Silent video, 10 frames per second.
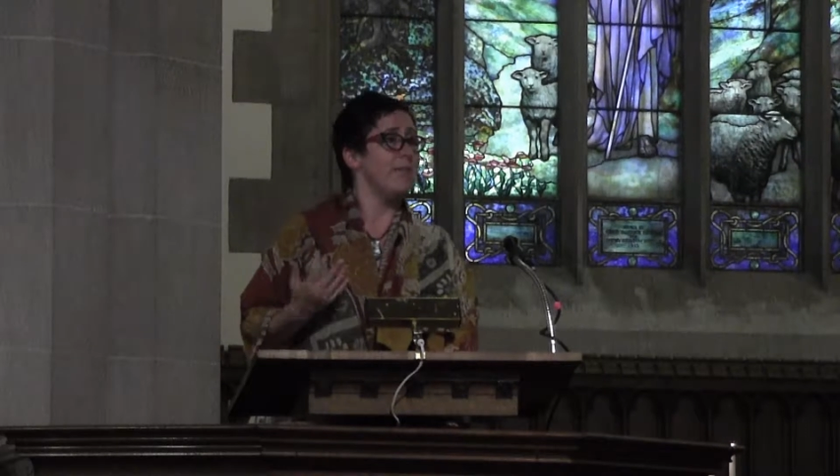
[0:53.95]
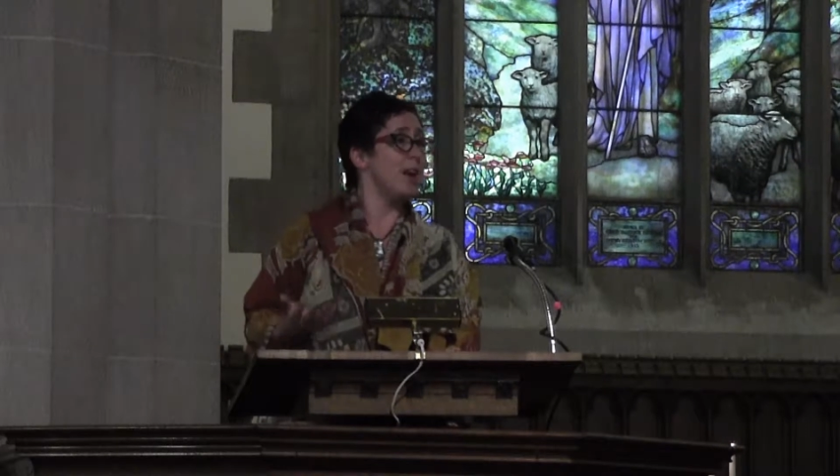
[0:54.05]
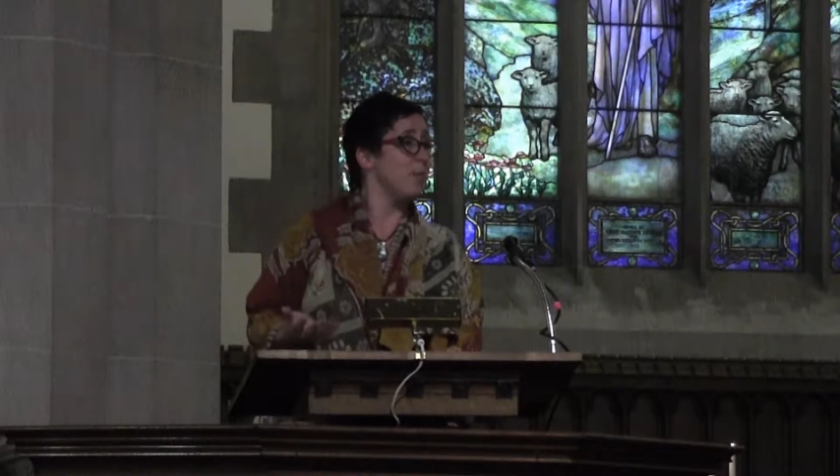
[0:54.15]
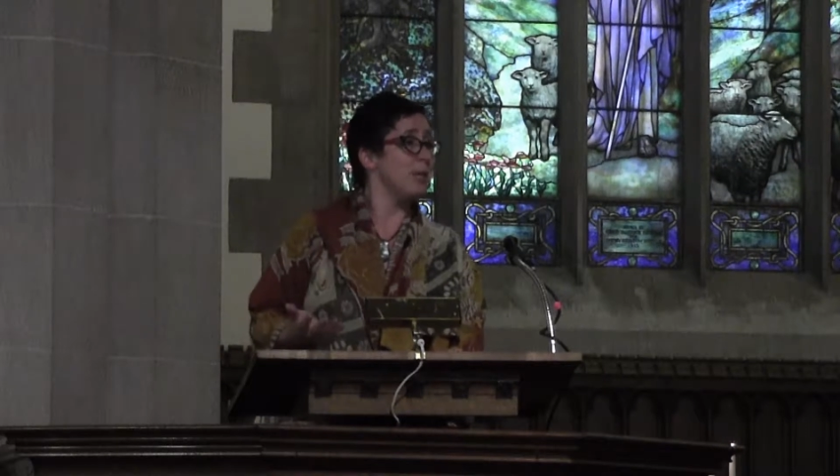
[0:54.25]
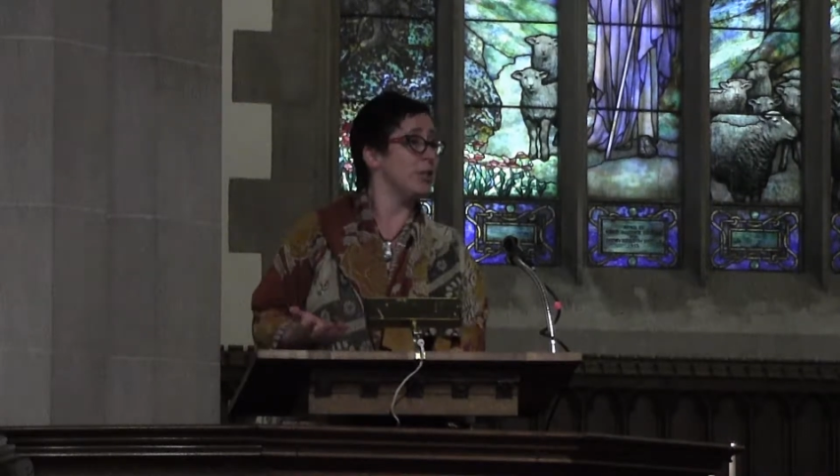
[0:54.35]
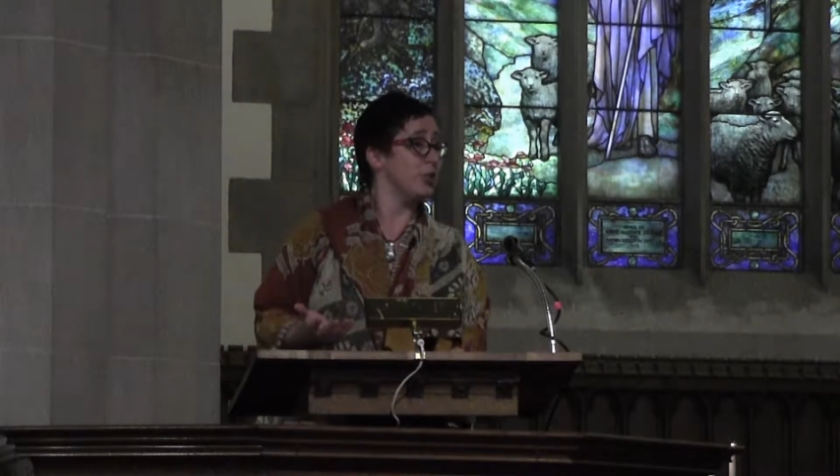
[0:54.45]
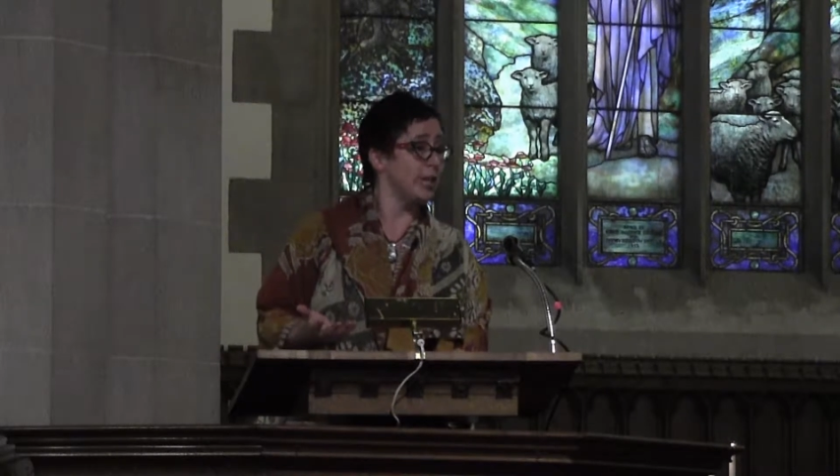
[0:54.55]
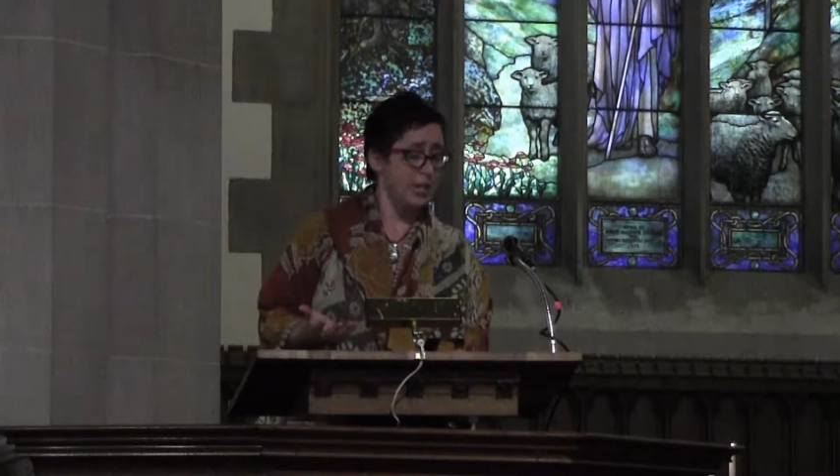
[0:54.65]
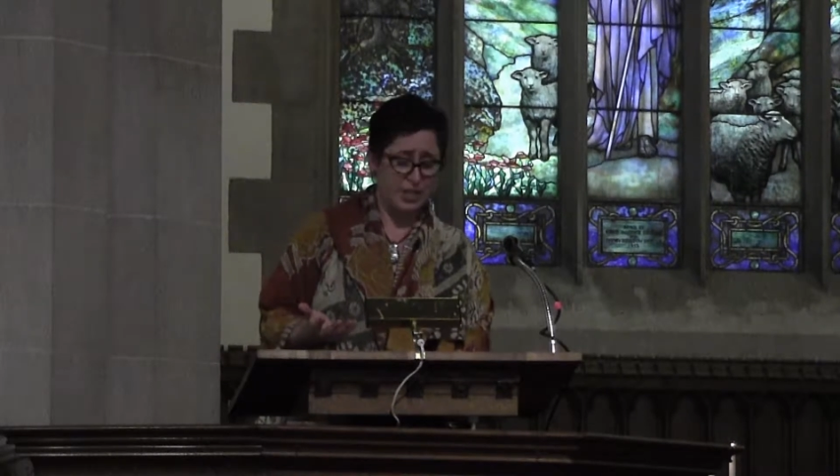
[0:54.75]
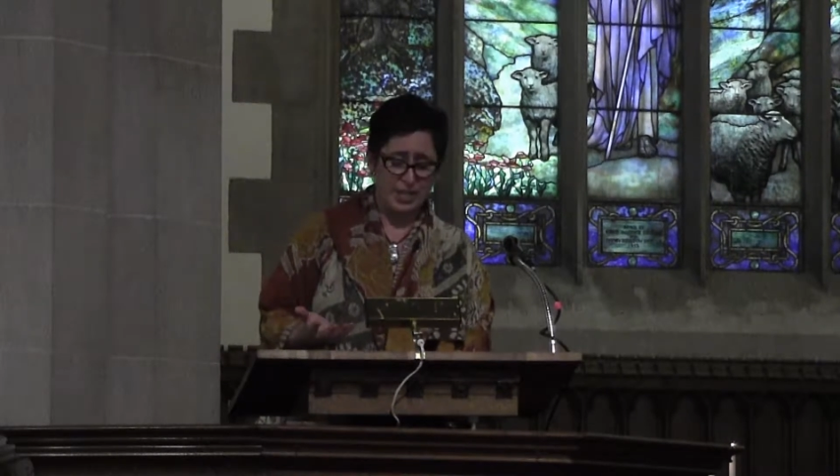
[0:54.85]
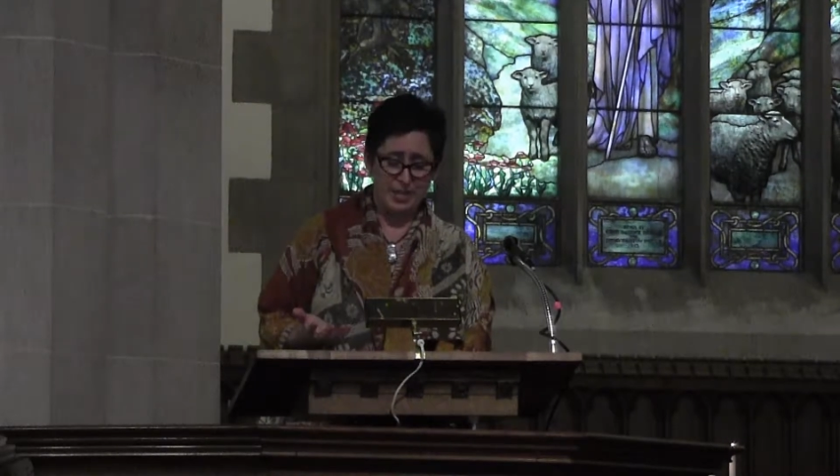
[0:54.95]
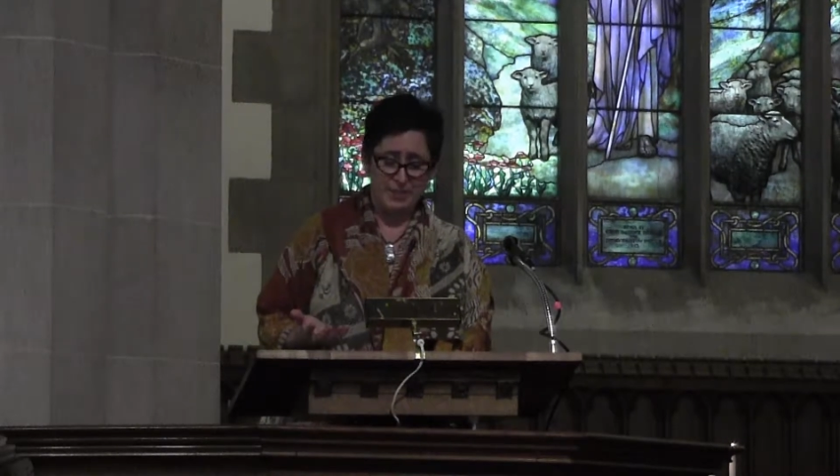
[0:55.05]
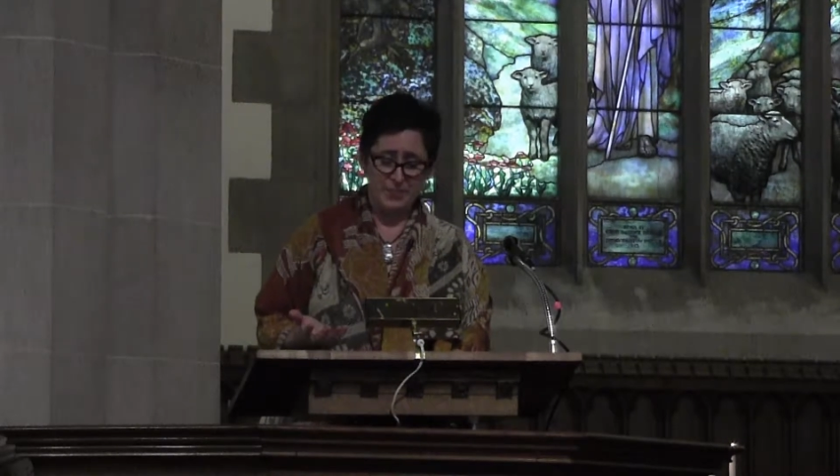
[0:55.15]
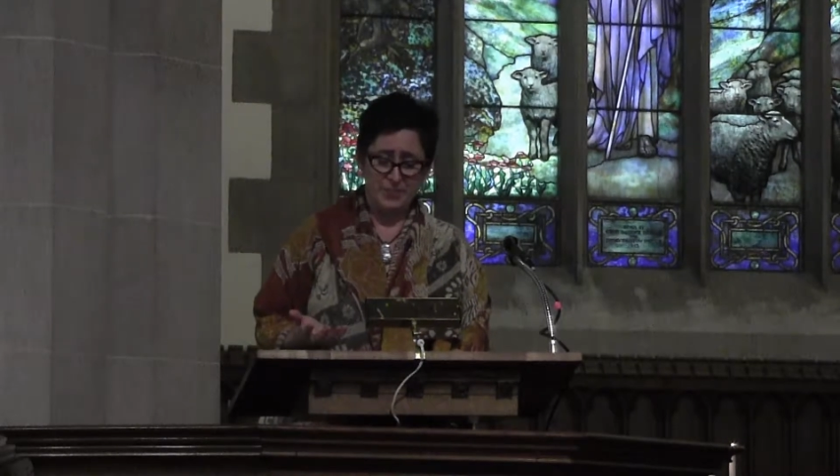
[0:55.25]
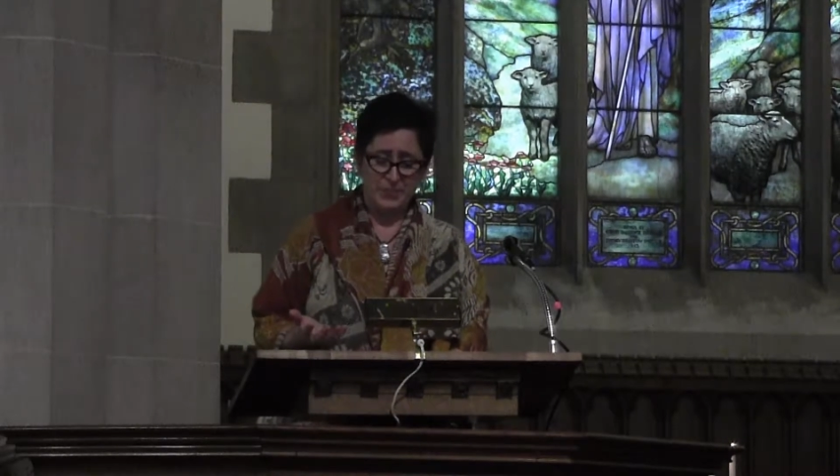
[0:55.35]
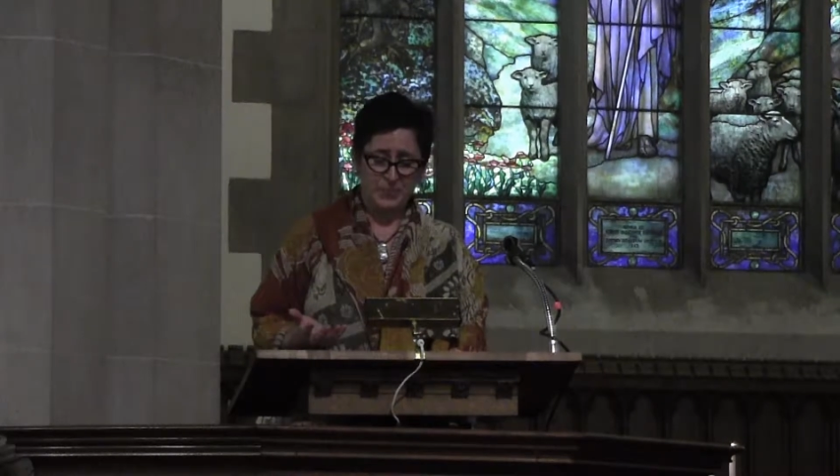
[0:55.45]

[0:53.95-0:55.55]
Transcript: family tradition?